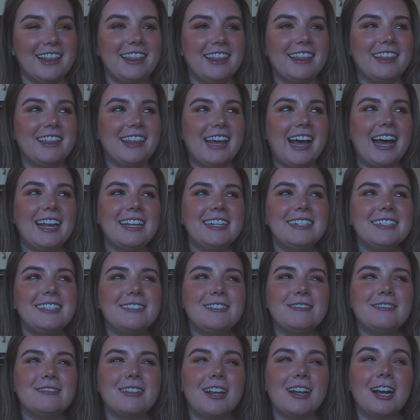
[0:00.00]

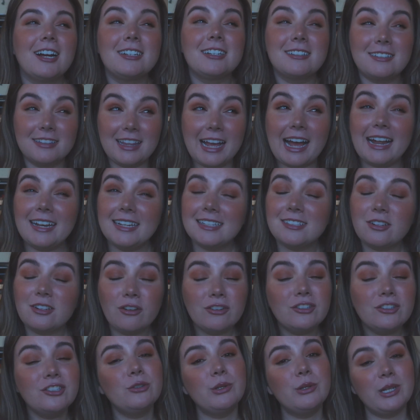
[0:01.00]
That is
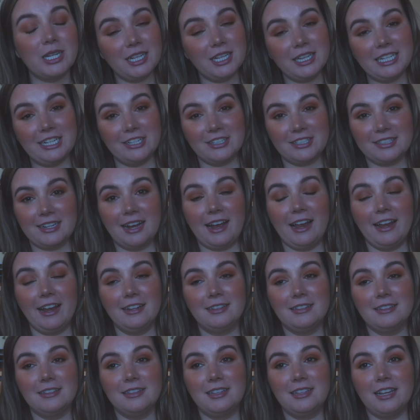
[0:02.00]
also a clear
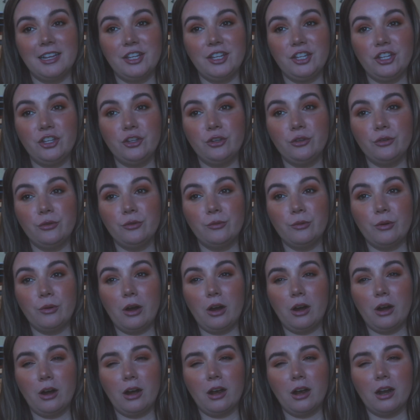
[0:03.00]
sign that you
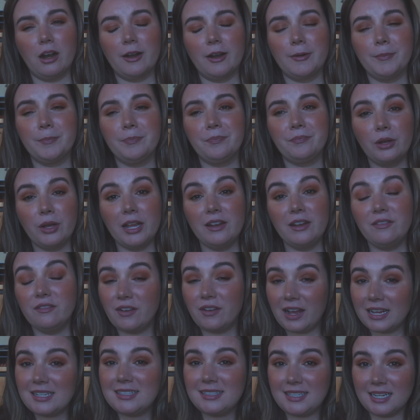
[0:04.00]
are
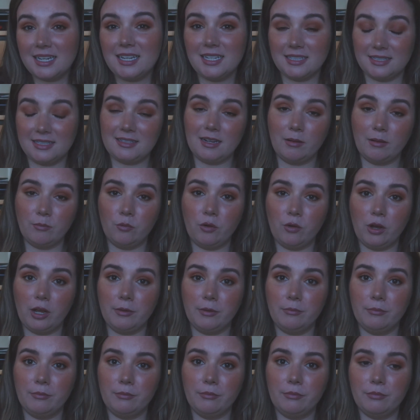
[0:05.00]
investing in
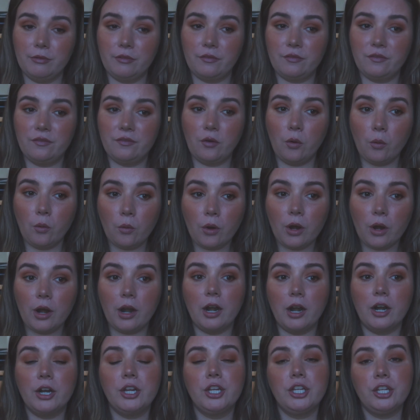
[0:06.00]
someone
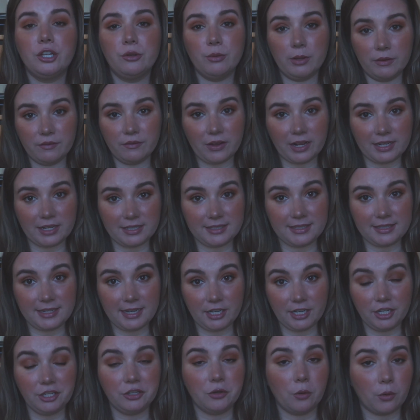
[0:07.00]
before you invest
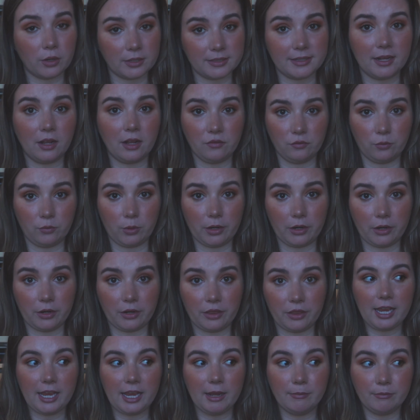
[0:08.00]
in your self-worth
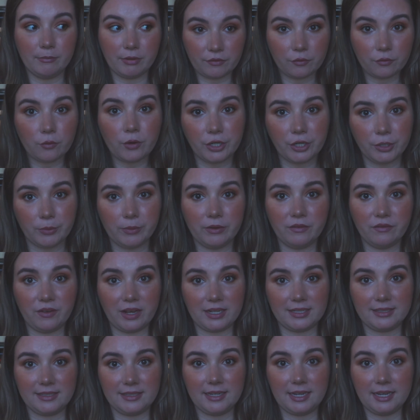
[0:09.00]
and before you
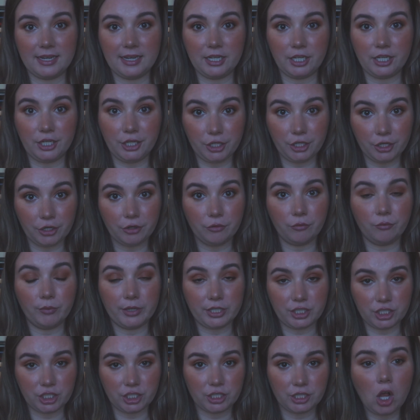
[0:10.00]
invest in you,
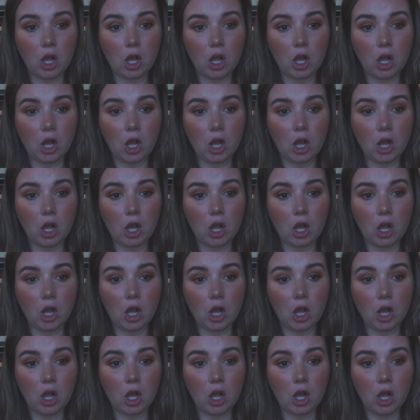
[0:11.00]
which